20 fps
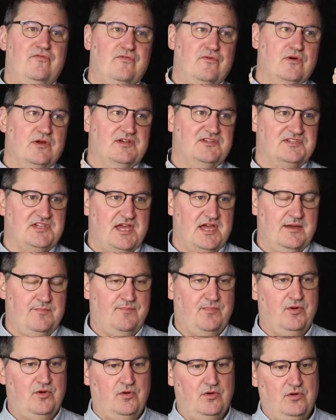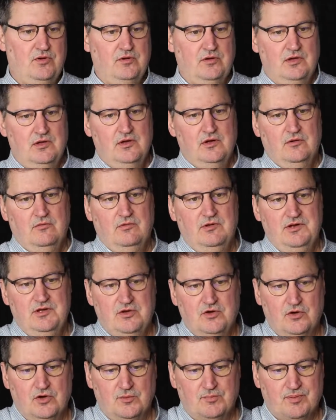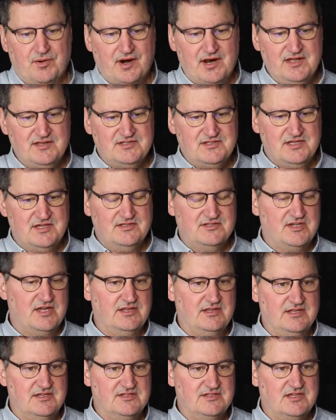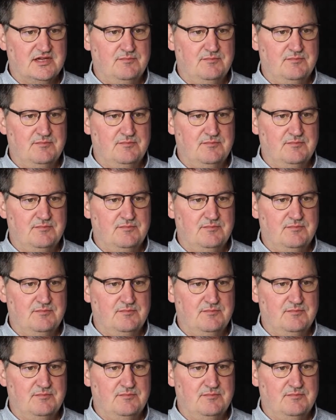for example, when you go to price things like this